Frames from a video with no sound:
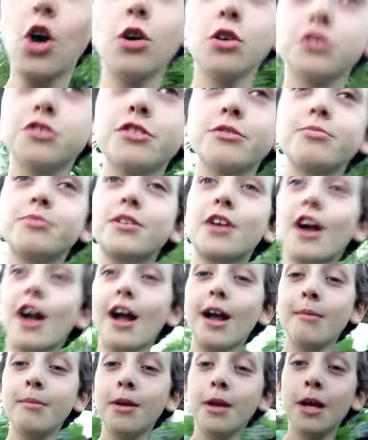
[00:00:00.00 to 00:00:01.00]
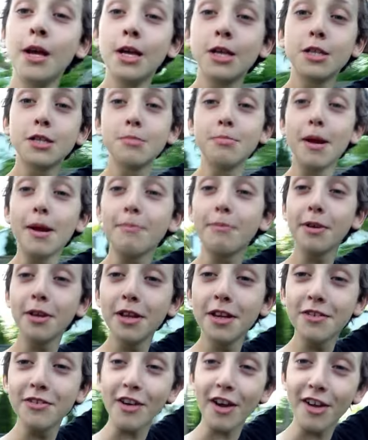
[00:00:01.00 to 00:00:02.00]
go subscribe to Maple
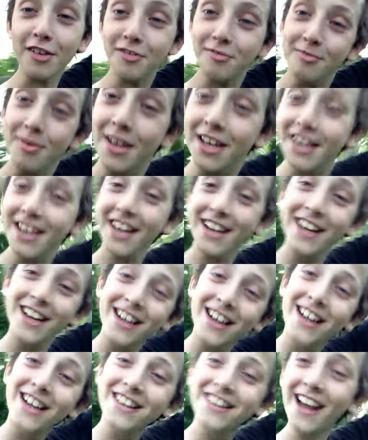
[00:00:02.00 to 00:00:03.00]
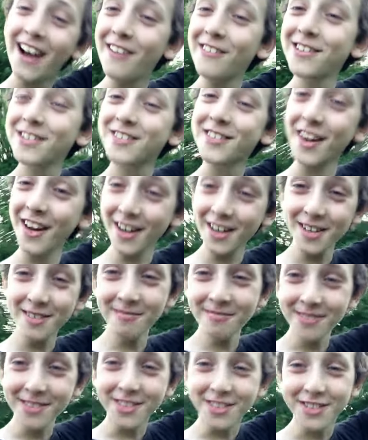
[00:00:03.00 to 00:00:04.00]
Leaf FB. That was
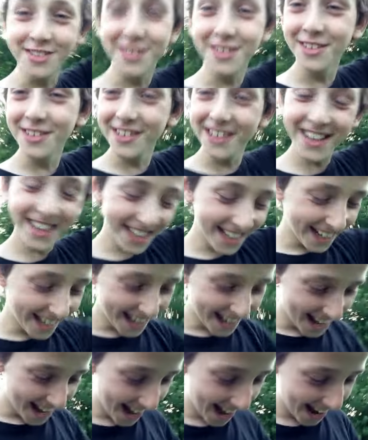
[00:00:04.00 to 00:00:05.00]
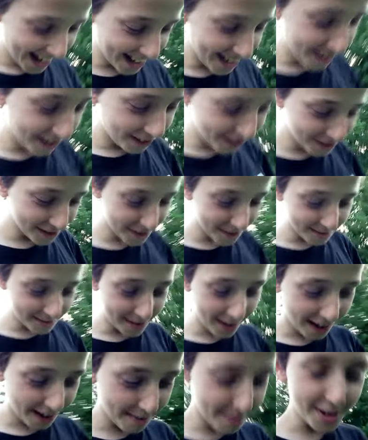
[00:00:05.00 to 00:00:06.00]
random. Just do it and go
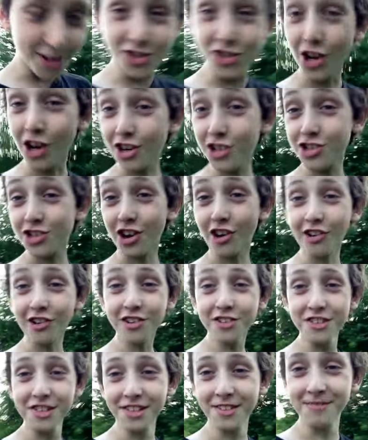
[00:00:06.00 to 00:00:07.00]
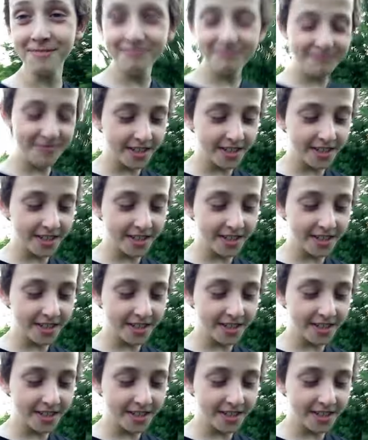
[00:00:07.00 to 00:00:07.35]
subscribe to Josh Carlson.